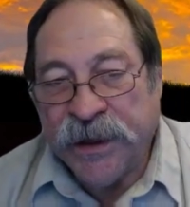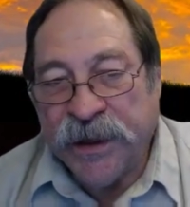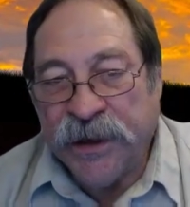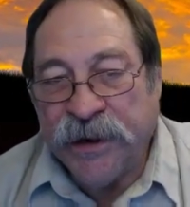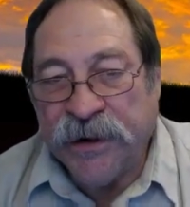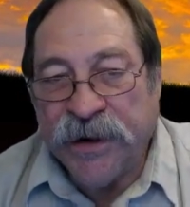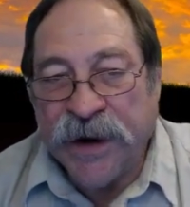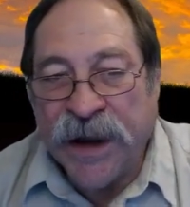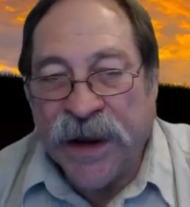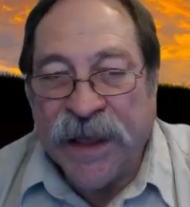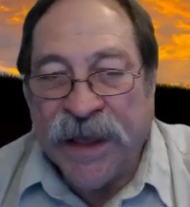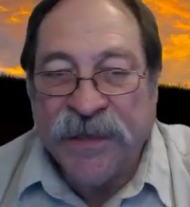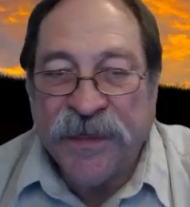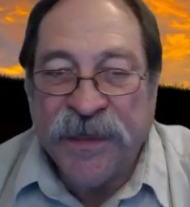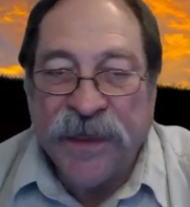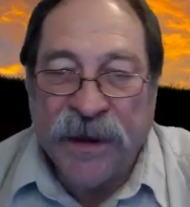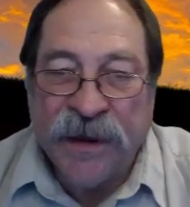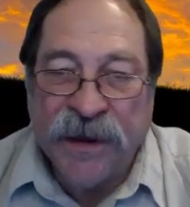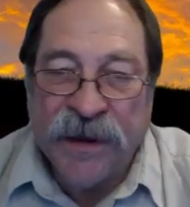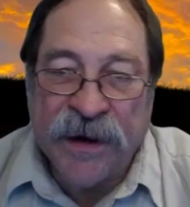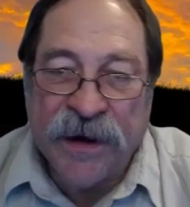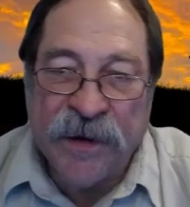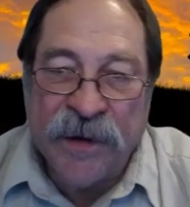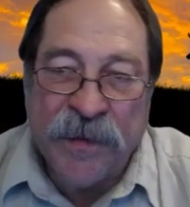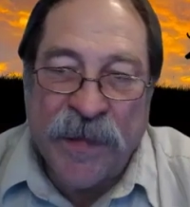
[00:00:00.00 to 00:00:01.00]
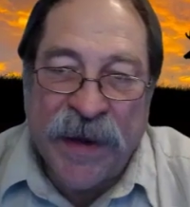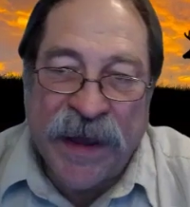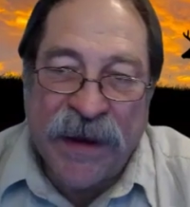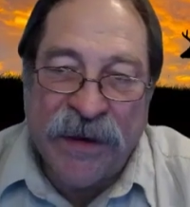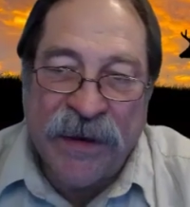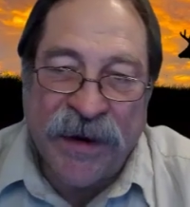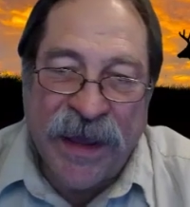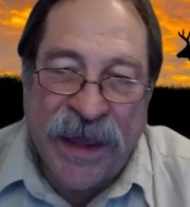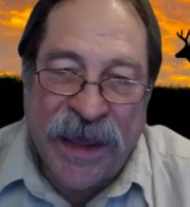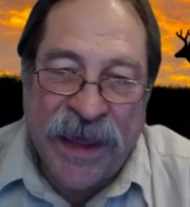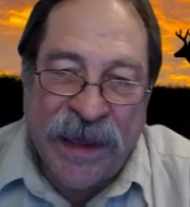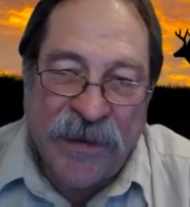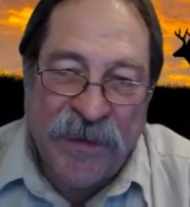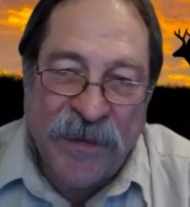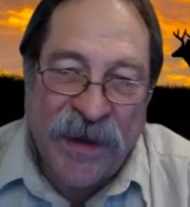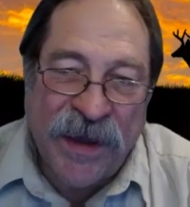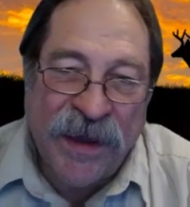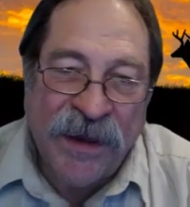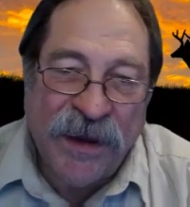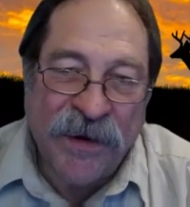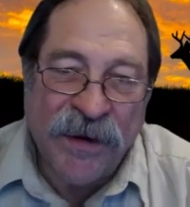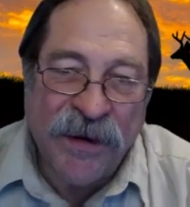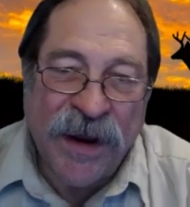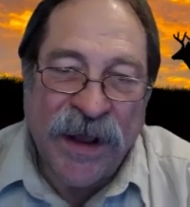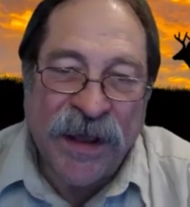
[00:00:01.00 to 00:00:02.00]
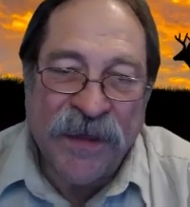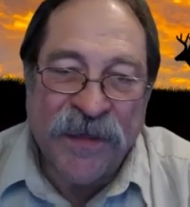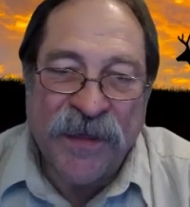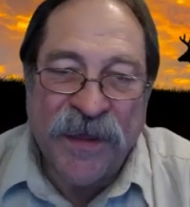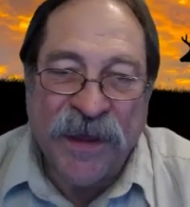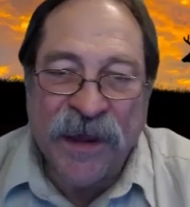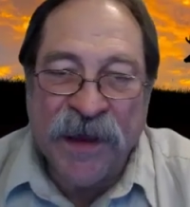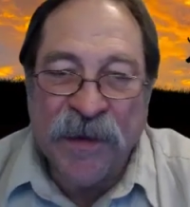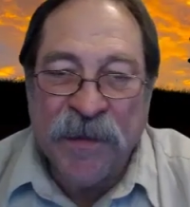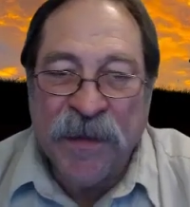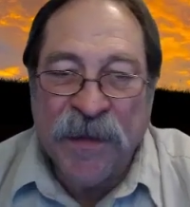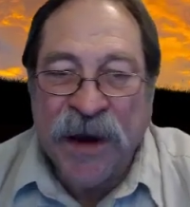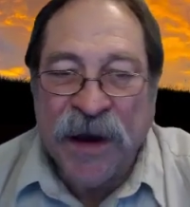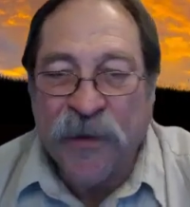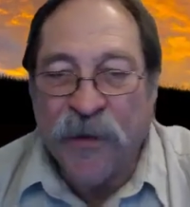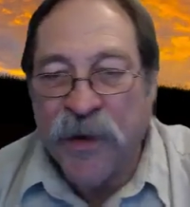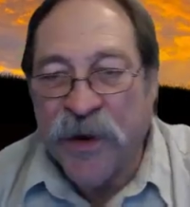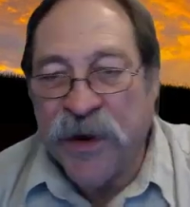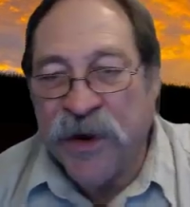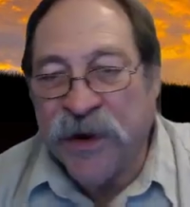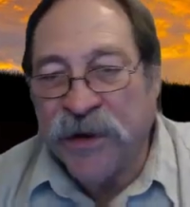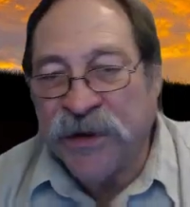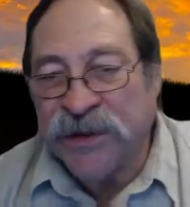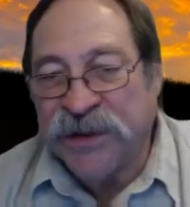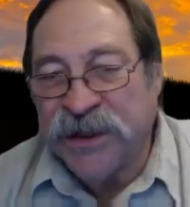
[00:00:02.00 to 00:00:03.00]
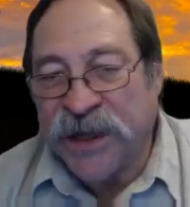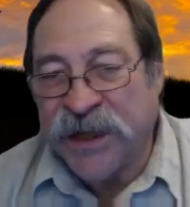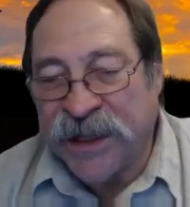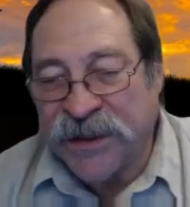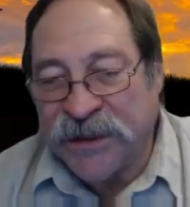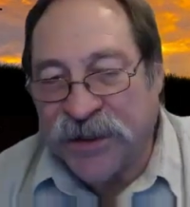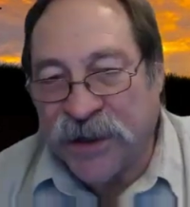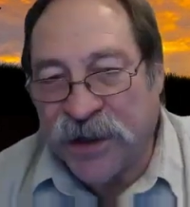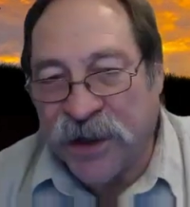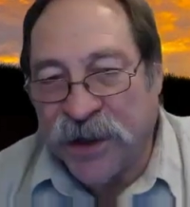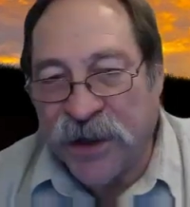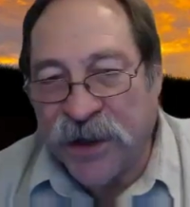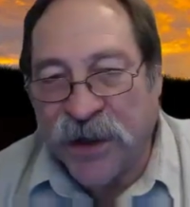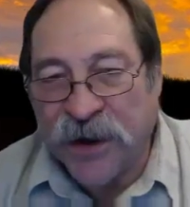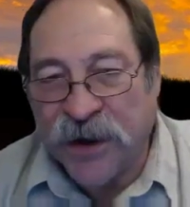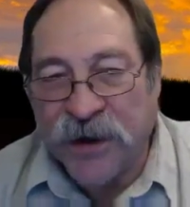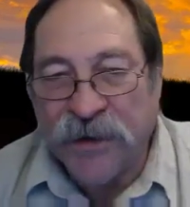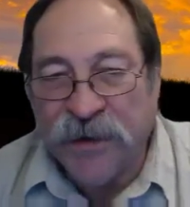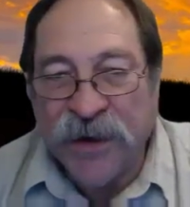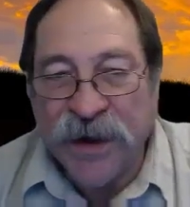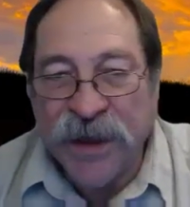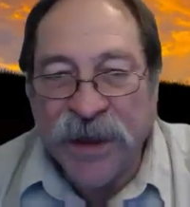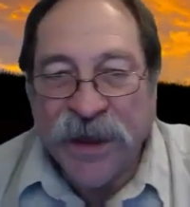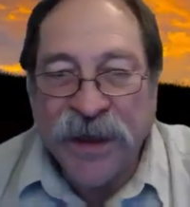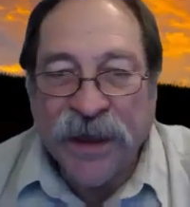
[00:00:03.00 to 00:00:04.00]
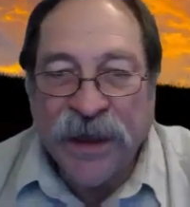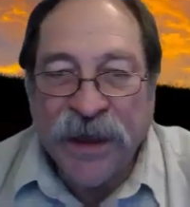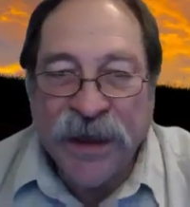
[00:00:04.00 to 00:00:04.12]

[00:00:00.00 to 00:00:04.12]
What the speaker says: you're not thinking about aiming, you're not thinking about where your shot's going to go.